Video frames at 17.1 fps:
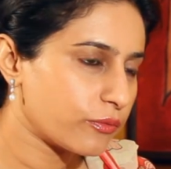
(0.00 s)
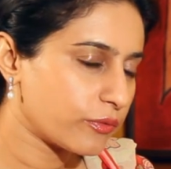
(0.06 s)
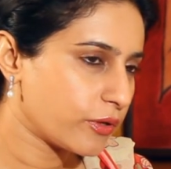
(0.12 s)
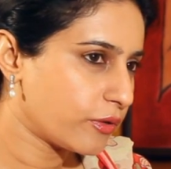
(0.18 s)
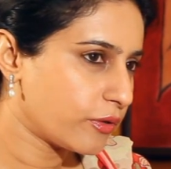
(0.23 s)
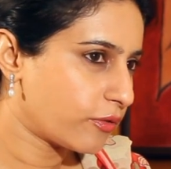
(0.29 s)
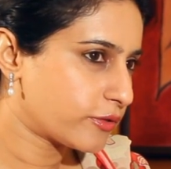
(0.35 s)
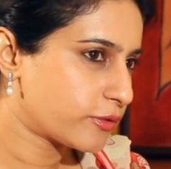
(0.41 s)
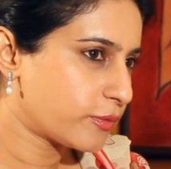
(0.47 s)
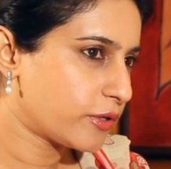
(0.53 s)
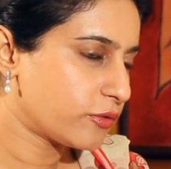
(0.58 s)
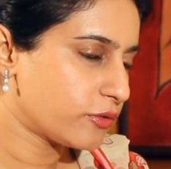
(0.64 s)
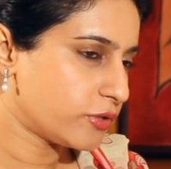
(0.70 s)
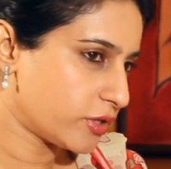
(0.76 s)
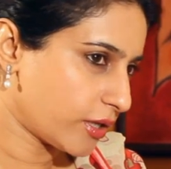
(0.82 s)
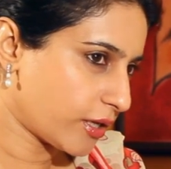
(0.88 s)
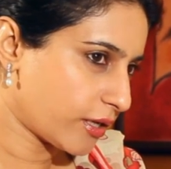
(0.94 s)
went
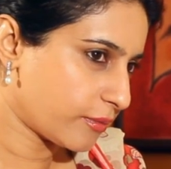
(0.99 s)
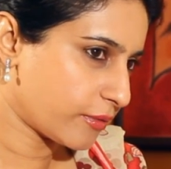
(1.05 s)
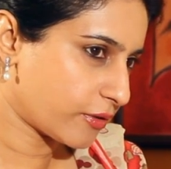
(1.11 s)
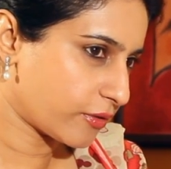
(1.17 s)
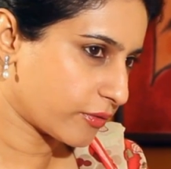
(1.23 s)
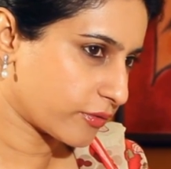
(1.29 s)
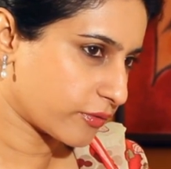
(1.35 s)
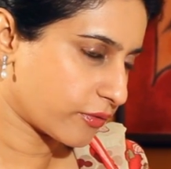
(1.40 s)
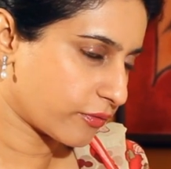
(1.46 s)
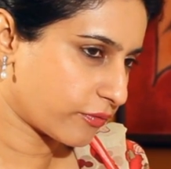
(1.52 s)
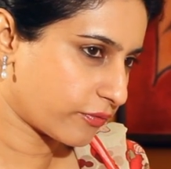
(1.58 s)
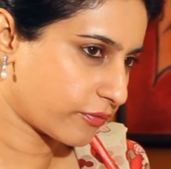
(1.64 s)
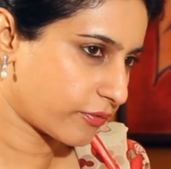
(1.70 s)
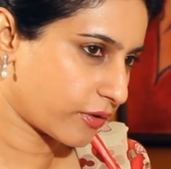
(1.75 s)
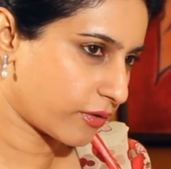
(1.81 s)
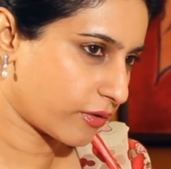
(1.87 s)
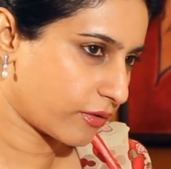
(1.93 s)
to jail because
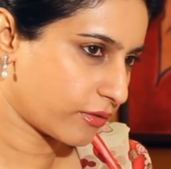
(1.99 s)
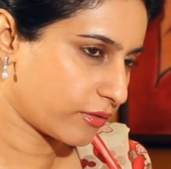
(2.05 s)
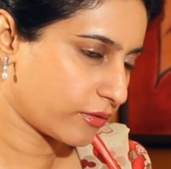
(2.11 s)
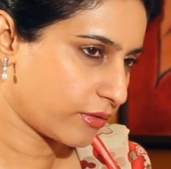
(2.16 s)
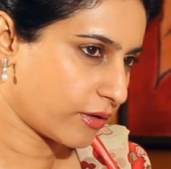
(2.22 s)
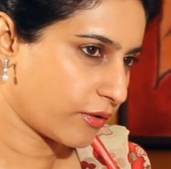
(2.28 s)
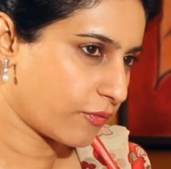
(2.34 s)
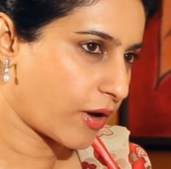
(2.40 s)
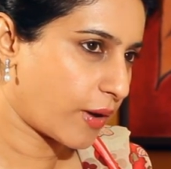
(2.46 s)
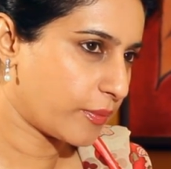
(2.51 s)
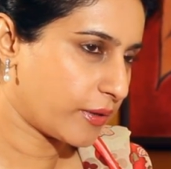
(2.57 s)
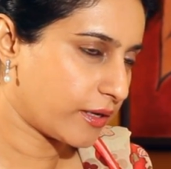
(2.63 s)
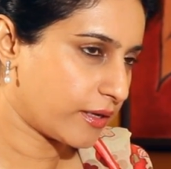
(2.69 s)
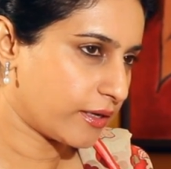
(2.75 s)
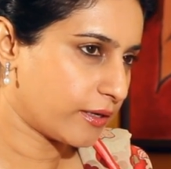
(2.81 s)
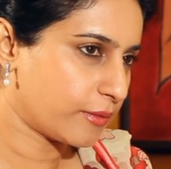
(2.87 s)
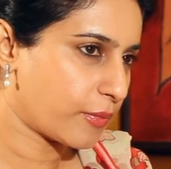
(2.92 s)
of the
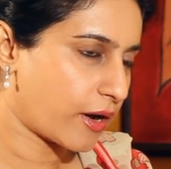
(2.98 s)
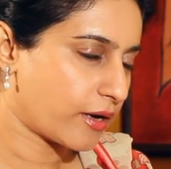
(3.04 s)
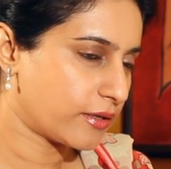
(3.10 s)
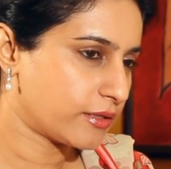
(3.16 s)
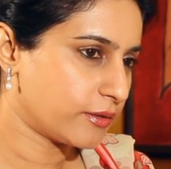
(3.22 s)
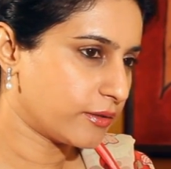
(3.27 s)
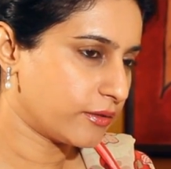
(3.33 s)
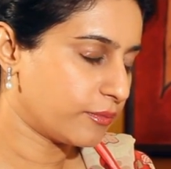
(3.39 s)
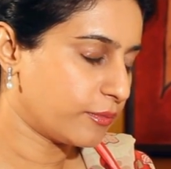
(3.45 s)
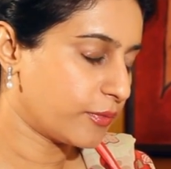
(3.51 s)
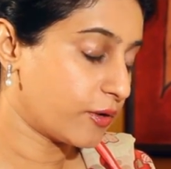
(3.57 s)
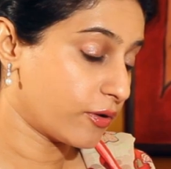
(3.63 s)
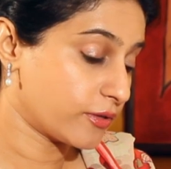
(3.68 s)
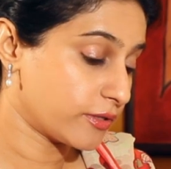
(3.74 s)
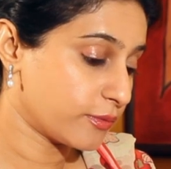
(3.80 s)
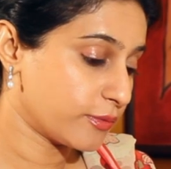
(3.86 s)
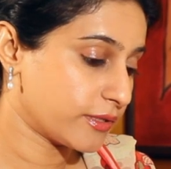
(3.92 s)
Awami League party
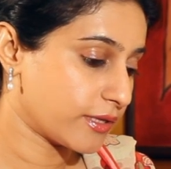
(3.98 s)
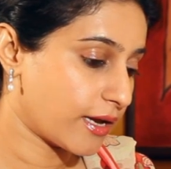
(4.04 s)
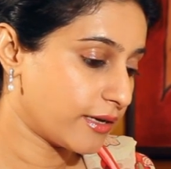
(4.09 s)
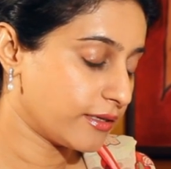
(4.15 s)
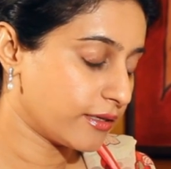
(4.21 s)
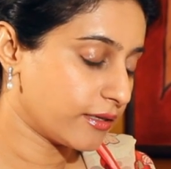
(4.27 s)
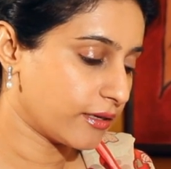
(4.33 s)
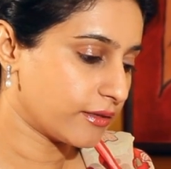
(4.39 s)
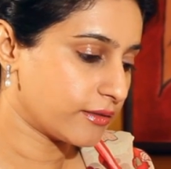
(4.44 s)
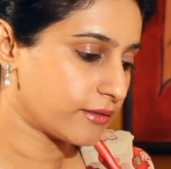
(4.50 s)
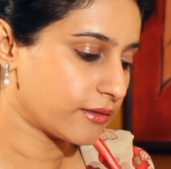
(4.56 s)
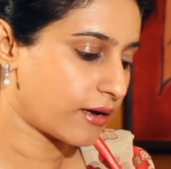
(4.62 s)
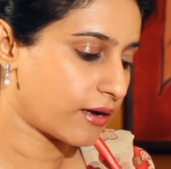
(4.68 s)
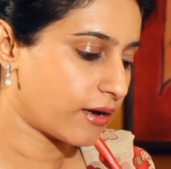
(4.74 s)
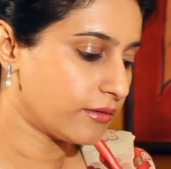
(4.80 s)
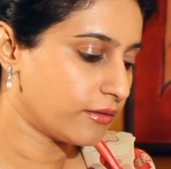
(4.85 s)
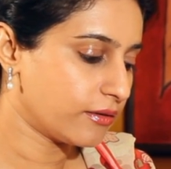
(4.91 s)
because he was heading it
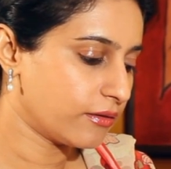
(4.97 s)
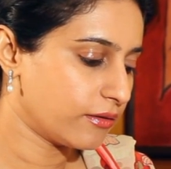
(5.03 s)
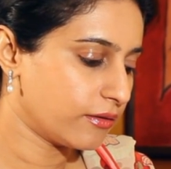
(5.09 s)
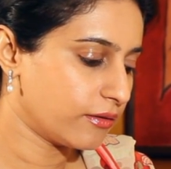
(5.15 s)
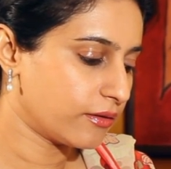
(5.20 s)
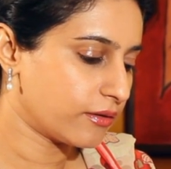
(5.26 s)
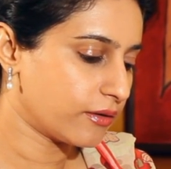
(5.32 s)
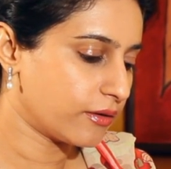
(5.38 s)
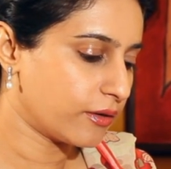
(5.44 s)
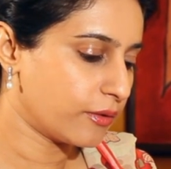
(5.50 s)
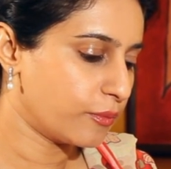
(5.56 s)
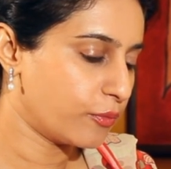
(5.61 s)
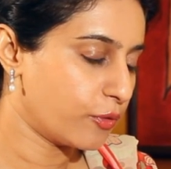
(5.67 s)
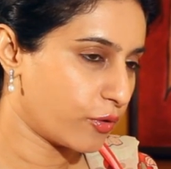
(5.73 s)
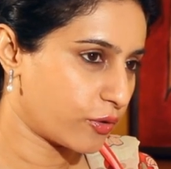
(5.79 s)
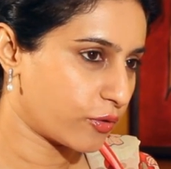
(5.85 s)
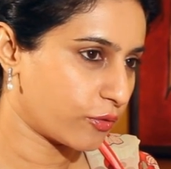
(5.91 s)
under
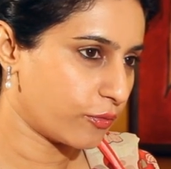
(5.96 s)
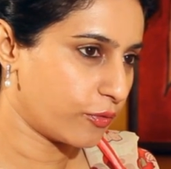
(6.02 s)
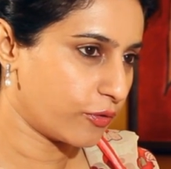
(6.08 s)
Bhutto.